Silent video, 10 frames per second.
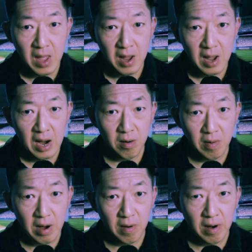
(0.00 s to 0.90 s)

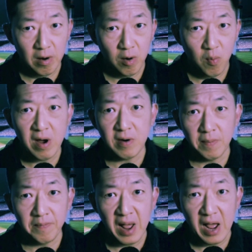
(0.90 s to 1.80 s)
Hello. Welcome
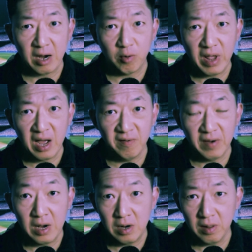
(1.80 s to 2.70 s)
back. We have
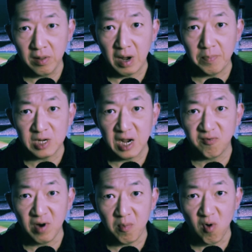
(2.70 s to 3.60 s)
another update
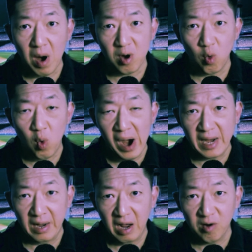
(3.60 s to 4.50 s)
from Robert
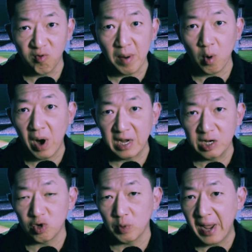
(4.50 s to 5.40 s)
Whiting on Robert Whiting's
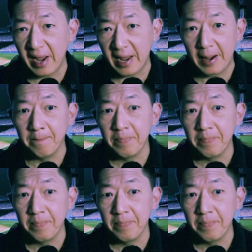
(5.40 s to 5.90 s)
Japan.